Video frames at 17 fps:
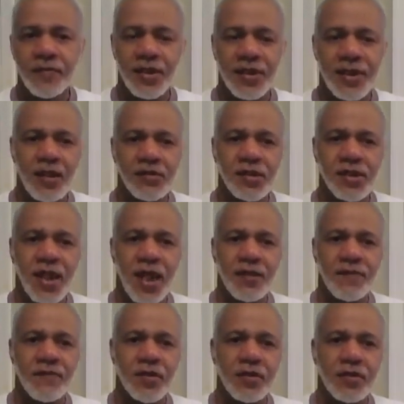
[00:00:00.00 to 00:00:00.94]
and
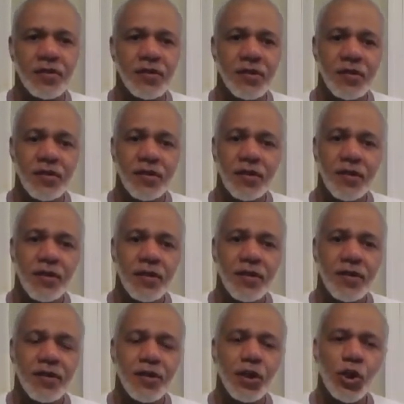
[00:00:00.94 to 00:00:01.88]
outside of
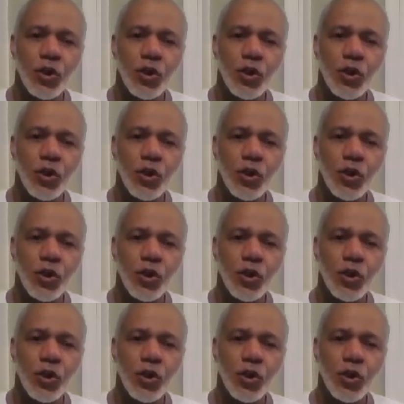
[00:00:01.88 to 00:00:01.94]
the